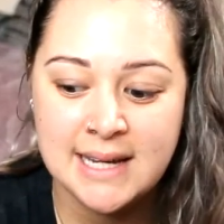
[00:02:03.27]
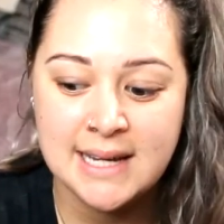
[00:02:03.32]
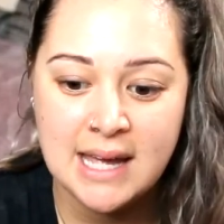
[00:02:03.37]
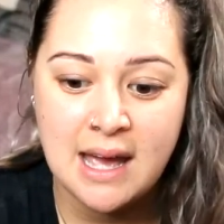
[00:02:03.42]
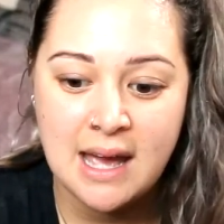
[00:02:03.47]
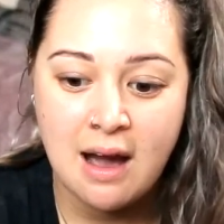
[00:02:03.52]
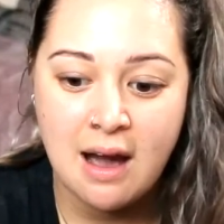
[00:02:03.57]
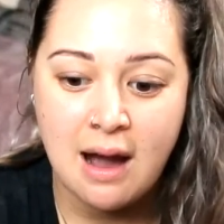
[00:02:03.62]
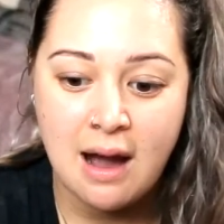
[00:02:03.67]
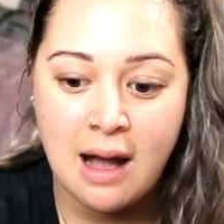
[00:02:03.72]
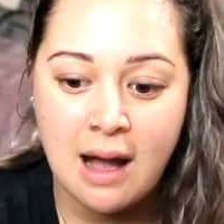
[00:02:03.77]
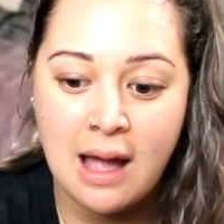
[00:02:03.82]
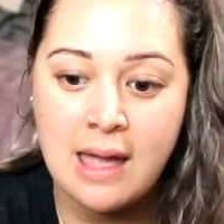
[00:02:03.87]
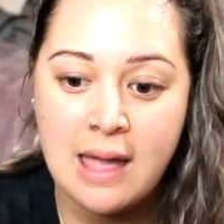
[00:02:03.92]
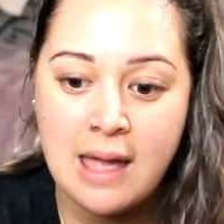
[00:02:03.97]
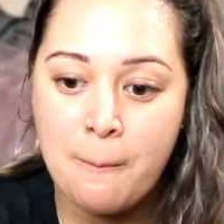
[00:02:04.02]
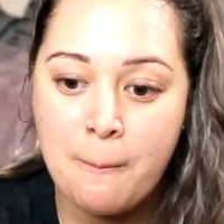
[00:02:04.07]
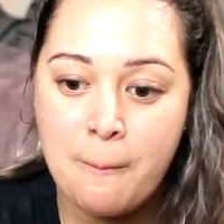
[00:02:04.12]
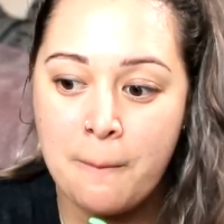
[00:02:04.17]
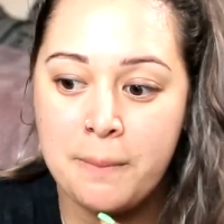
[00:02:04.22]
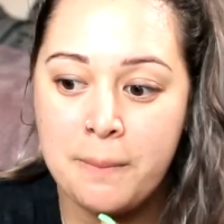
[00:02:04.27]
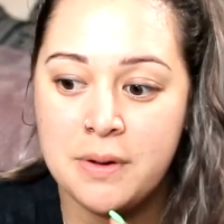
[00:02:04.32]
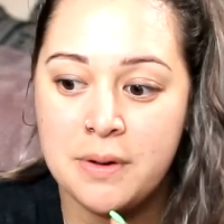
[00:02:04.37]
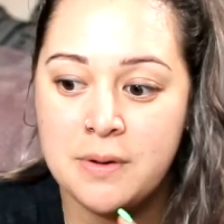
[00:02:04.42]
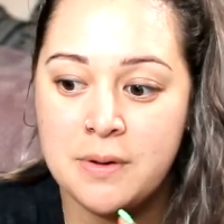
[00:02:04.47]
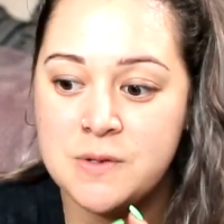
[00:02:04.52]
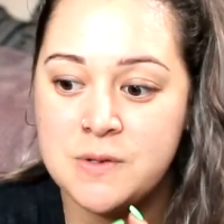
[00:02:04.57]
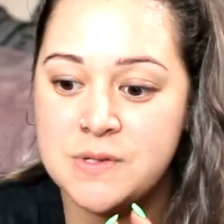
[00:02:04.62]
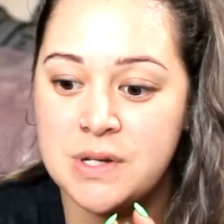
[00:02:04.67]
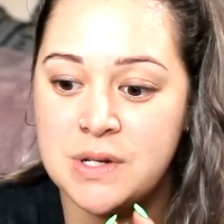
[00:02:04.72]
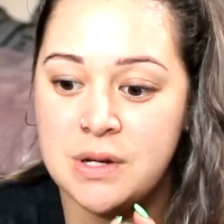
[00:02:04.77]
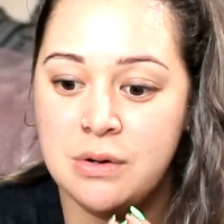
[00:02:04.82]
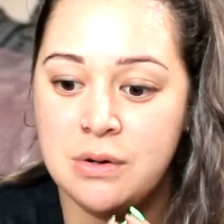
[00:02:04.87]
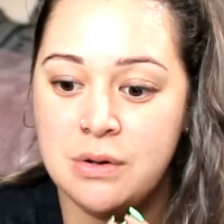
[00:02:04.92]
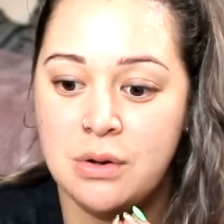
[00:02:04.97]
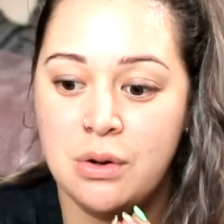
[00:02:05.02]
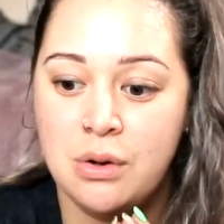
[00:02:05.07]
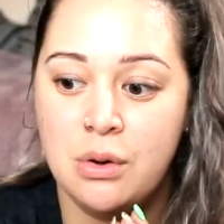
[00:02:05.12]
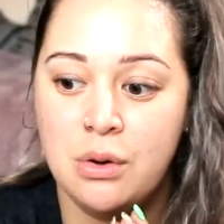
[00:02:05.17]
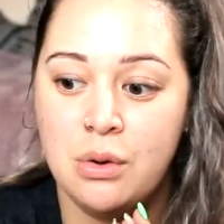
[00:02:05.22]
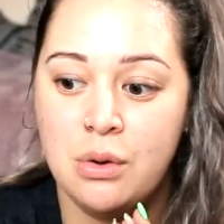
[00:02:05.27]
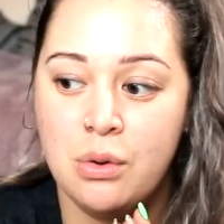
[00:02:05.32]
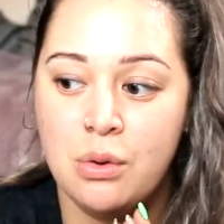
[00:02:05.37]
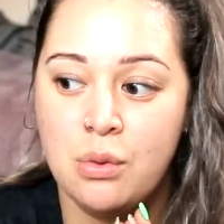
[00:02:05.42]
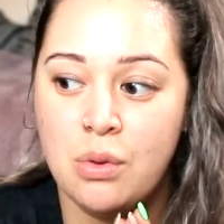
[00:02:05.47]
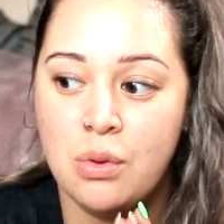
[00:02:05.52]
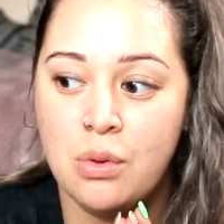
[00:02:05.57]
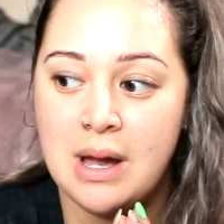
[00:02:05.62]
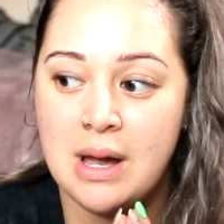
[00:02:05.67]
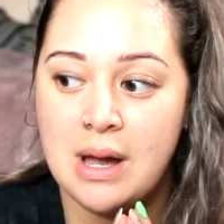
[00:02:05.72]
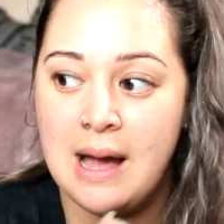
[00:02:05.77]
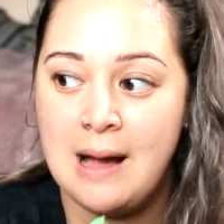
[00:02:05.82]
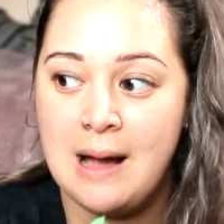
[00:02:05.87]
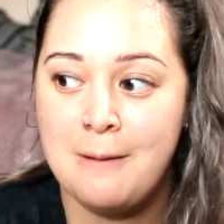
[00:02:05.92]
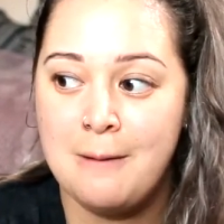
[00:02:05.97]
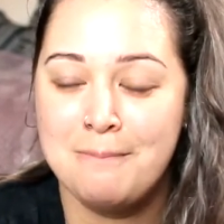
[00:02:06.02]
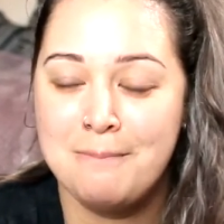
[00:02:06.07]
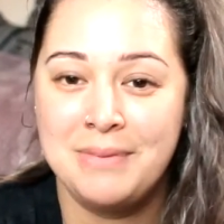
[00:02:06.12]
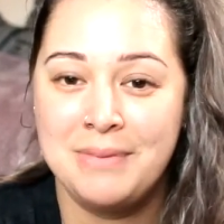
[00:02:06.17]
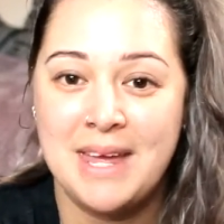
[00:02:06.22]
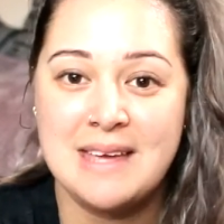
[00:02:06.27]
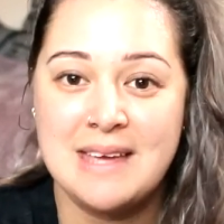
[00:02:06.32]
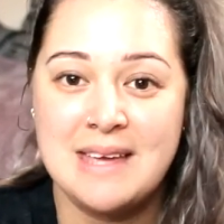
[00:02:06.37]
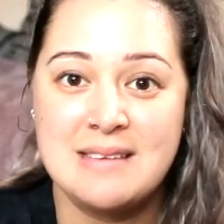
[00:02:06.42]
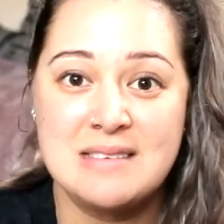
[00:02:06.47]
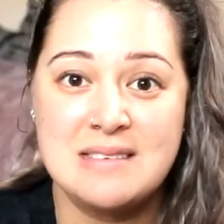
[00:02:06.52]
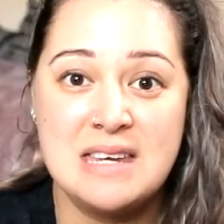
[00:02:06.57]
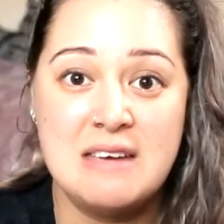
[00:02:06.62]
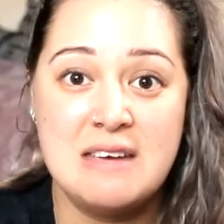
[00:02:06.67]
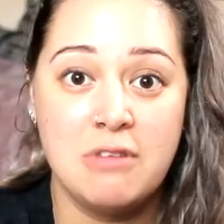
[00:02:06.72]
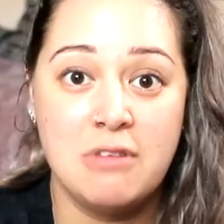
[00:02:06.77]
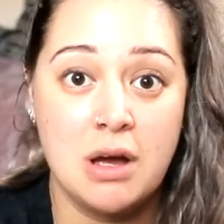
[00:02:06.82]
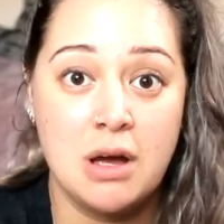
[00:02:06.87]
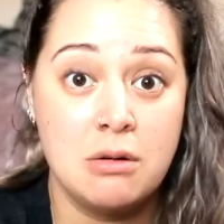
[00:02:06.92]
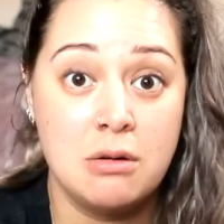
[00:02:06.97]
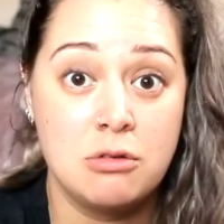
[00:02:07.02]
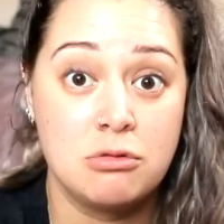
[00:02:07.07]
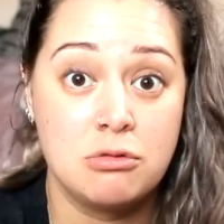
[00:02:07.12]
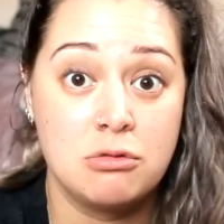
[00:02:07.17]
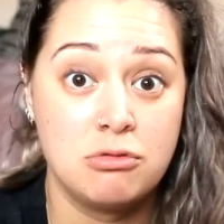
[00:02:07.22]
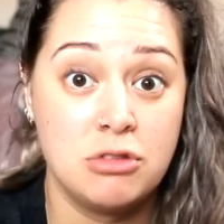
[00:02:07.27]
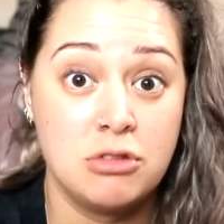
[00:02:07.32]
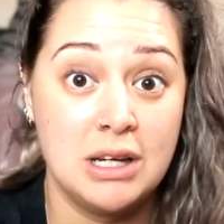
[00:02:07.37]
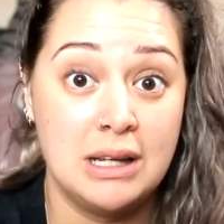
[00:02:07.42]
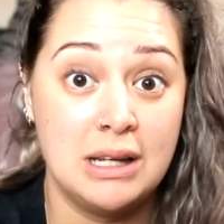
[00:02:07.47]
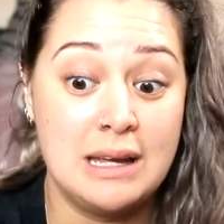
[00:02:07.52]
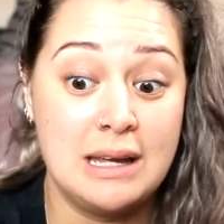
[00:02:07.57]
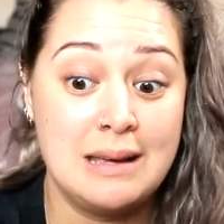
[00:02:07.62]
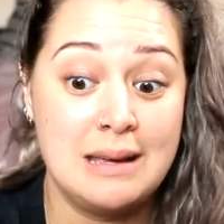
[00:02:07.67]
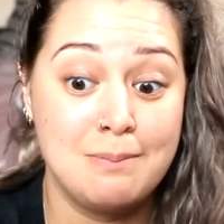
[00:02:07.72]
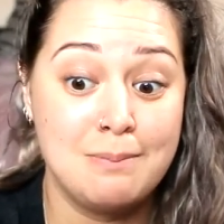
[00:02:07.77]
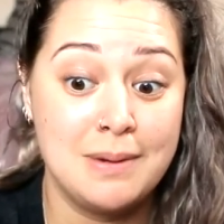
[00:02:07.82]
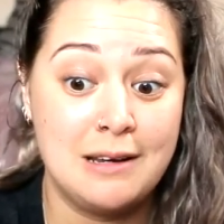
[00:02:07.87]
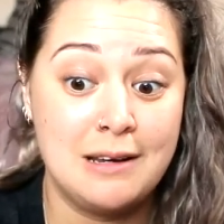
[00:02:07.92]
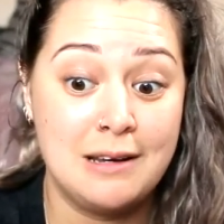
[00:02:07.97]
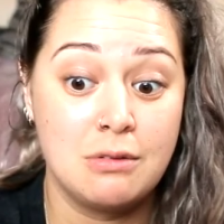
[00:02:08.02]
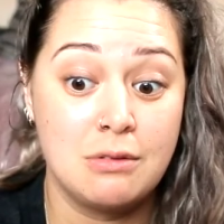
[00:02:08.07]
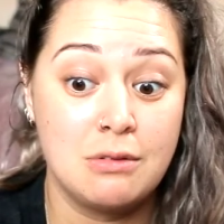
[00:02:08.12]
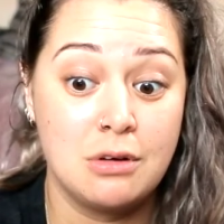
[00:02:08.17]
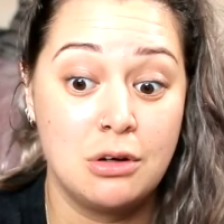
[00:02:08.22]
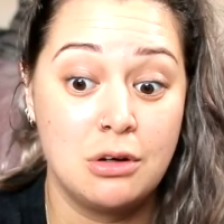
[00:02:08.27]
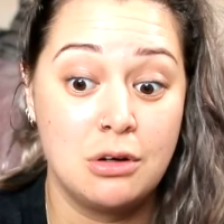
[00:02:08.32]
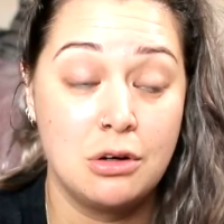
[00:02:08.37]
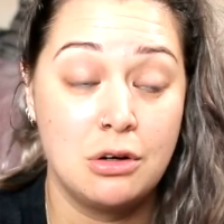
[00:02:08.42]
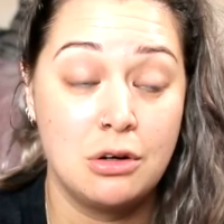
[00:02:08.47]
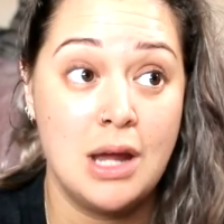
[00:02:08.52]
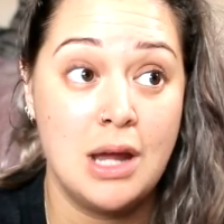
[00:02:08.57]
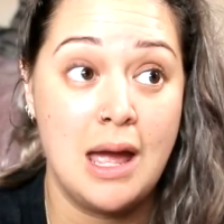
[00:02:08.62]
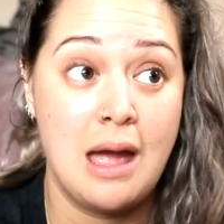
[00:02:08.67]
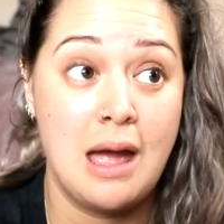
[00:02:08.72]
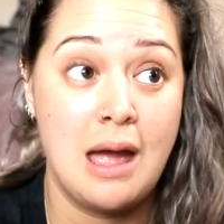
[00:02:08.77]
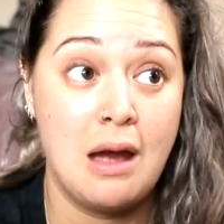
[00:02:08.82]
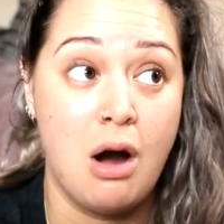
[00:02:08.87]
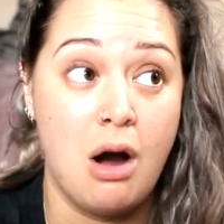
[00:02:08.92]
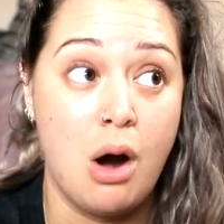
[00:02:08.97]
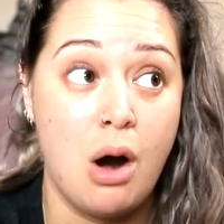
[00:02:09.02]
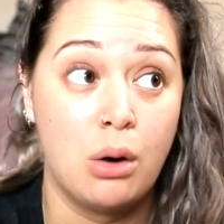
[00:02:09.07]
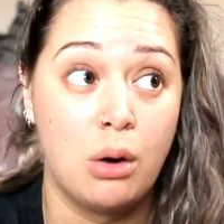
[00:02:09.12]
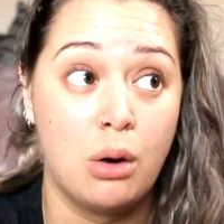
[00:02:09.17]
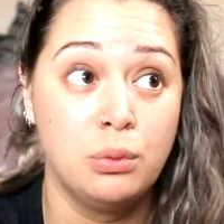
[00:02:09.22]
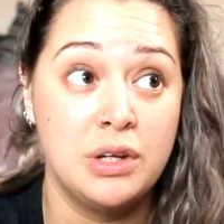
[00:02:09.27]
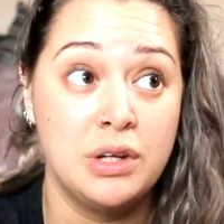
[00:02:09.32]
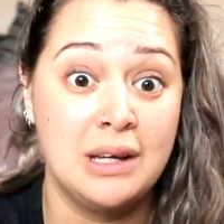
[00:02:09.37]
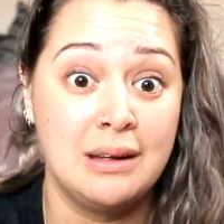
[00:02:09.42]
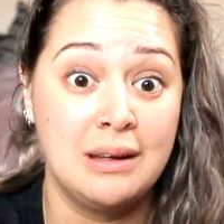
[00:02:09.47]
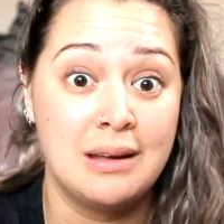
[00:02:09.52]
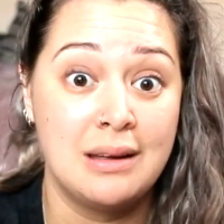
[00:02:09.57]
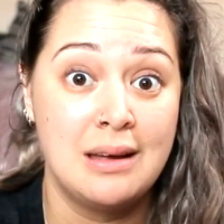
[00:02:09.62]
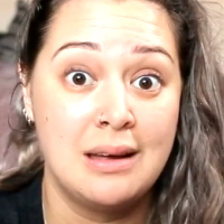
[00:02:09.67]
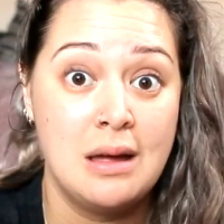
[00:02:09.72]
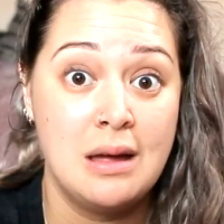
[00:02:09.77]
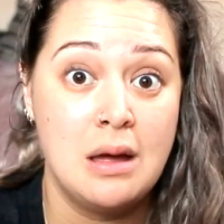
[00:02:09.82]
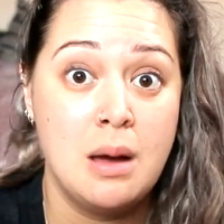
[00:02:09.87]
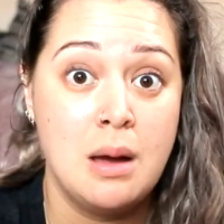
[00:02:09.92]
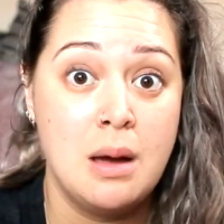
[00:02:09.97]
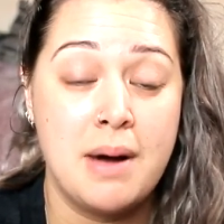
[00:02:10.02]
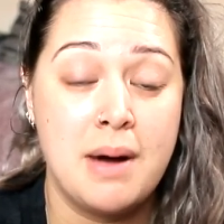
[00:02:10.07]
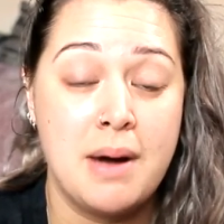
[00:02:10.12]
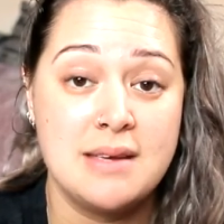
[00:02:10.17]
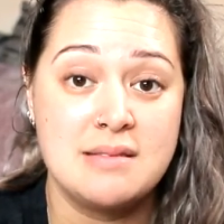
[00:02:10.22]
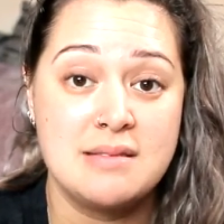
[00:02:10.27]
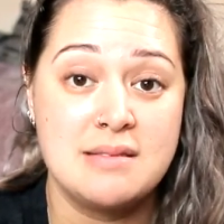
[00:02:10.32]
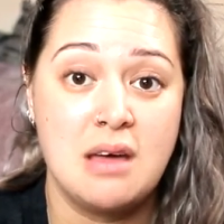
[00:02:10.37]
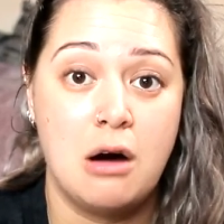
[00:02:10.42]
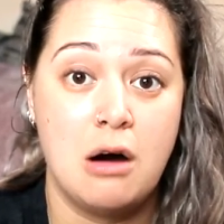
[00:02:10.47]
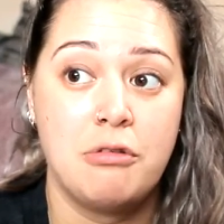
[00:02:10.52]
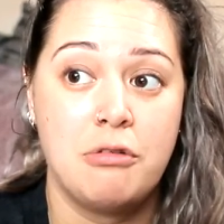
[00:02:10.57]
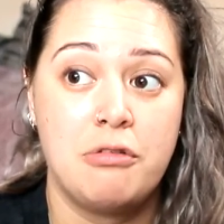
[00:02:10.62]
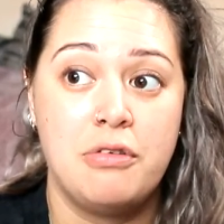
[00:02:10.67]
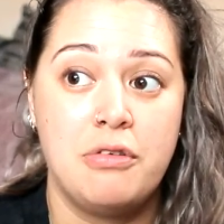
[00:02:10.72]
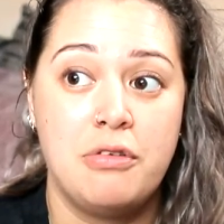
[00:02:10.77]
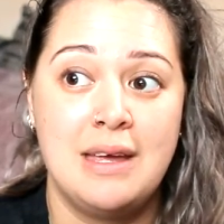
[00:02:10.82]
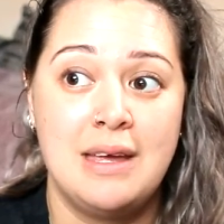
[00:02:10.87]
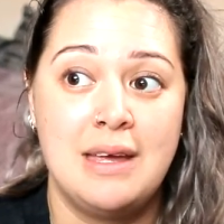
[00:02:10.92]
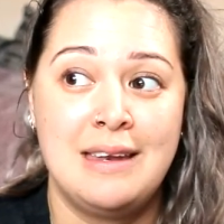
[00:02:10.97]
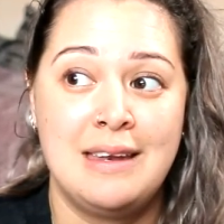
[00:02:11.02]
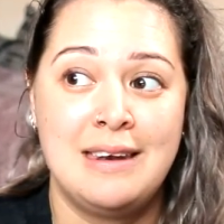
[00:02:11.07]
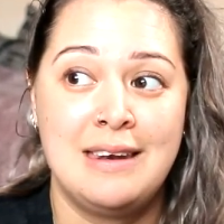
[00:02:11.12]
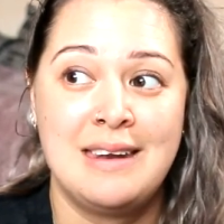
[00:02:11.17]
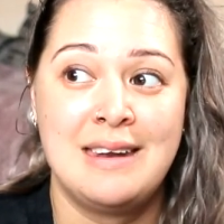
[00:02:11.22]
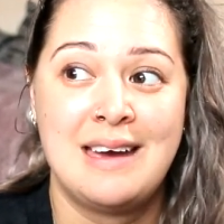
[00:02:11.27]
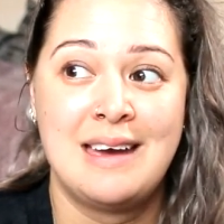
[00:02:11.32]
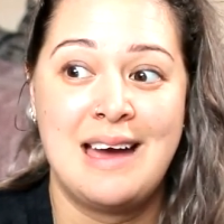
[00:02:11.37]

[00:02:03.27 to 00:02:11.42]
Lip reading: I am a person who has never really been good at holding myself in